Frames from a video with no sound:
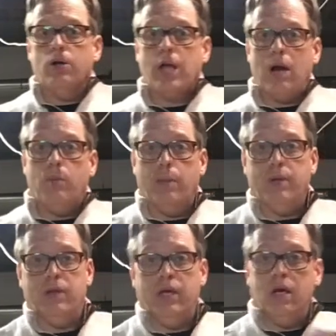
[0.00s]
shadow
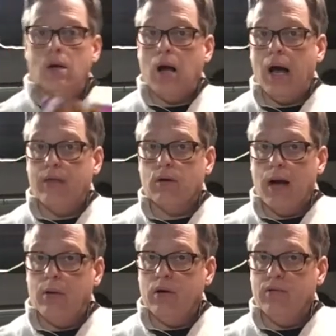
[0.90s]
puppet theater, either
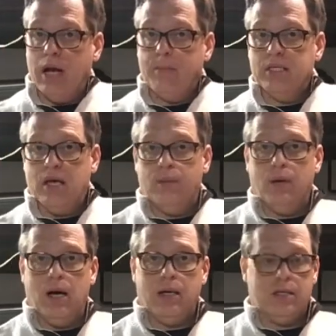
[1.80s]
out of an Amazon
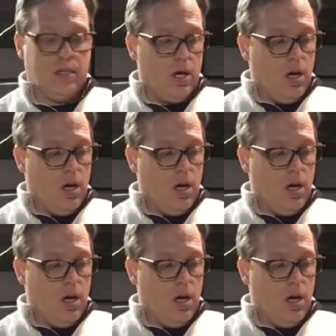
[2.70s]
box